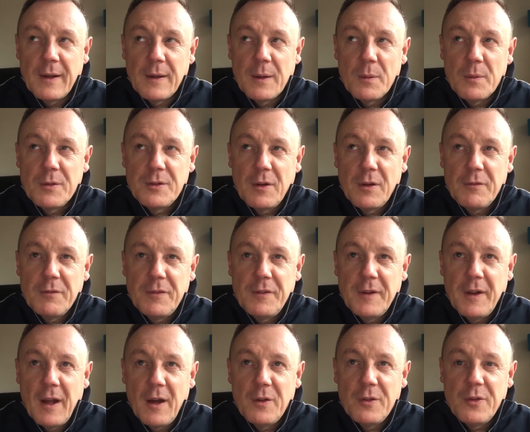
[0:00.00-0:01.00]
There was
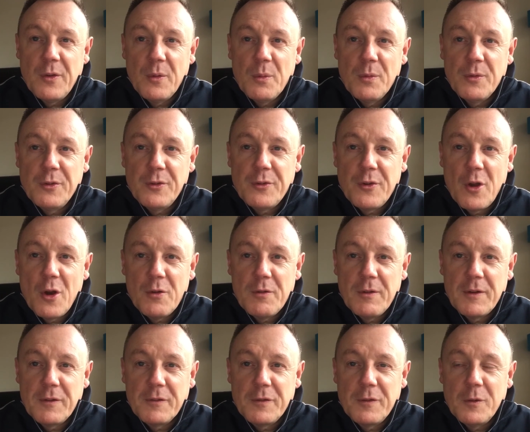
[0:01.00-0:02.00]
something else that was
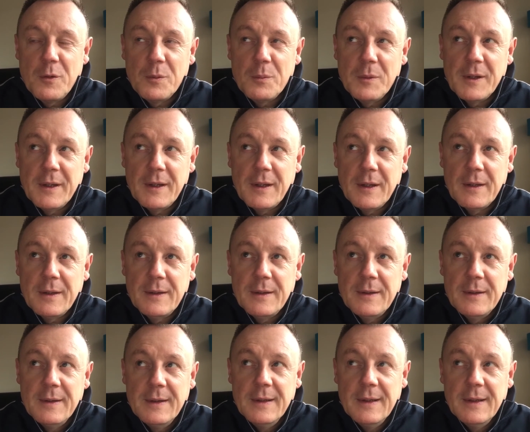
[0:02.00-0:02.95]
stirring for me, and